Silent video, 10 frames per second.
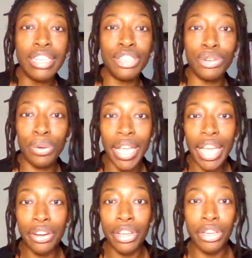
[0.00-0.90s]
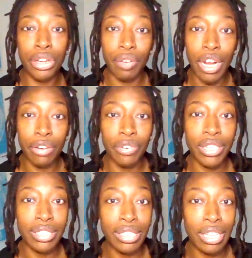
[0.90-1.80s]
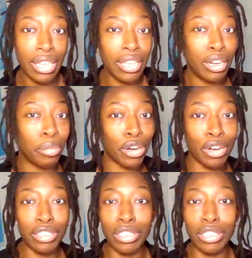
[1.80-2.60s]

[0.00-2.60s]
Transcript: the creator and curator for this thing, the birds,